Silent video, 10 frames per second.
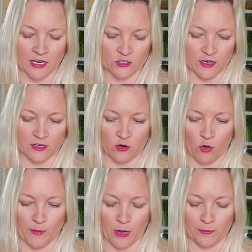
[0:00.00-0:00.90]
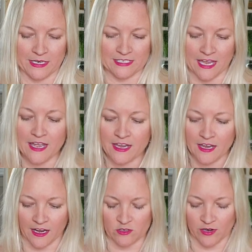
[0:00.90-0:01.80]
I try to go about my day.
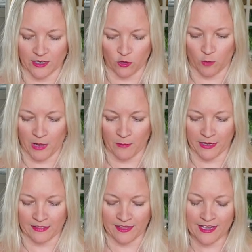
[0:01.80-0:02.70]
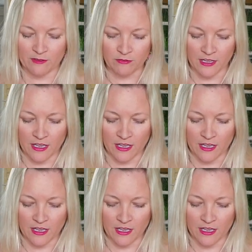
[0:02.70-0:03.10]
I try to go about my life.